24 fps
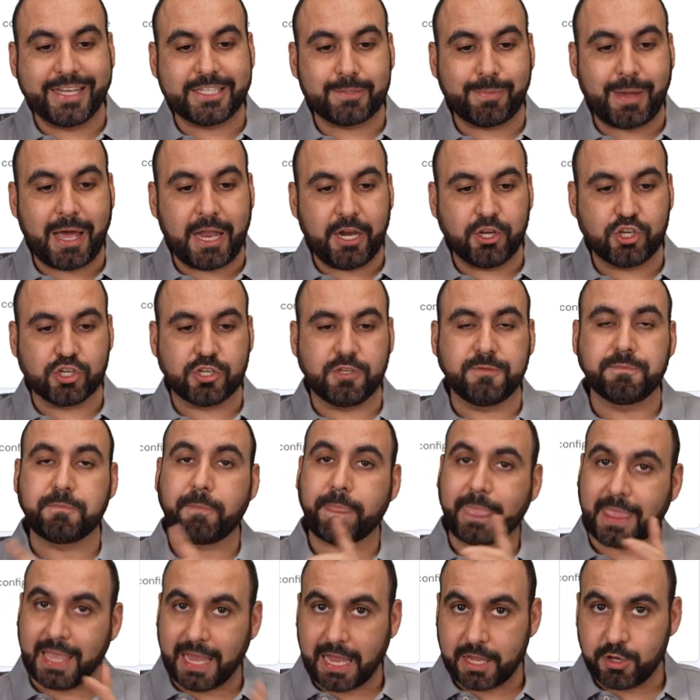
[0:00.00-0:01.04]
S manager
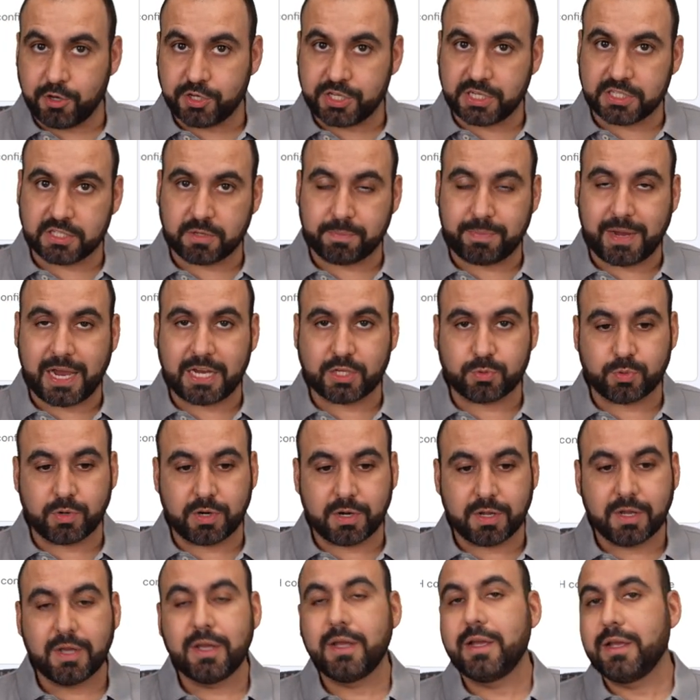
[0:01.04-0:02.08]
and you change the
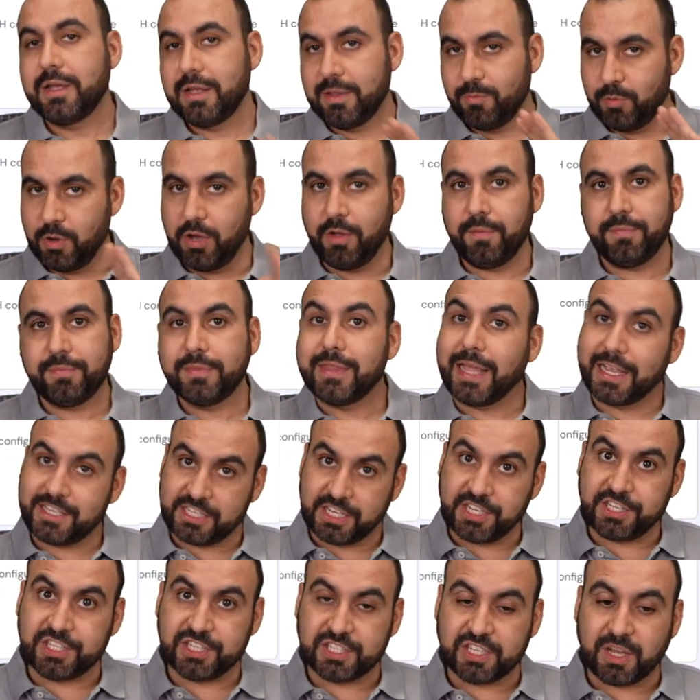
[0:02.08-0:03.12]
password, well, that
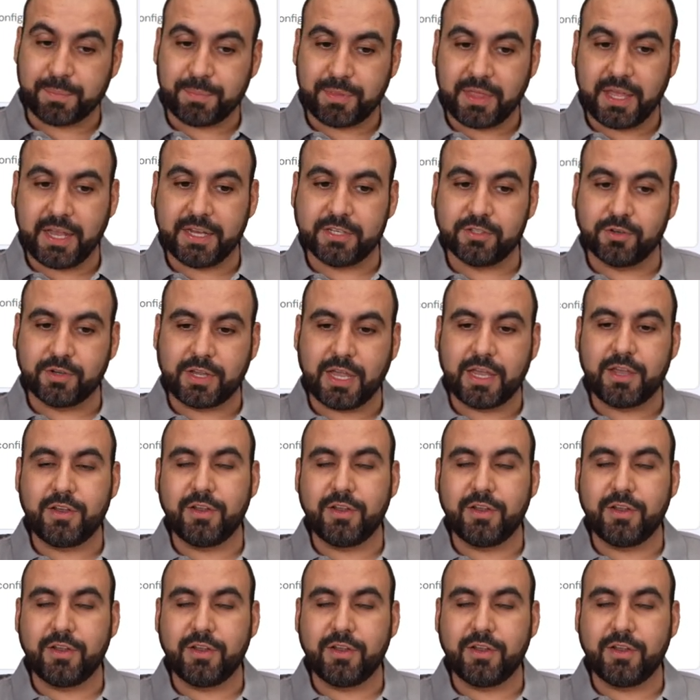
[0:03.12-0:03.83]
changes up things, okay?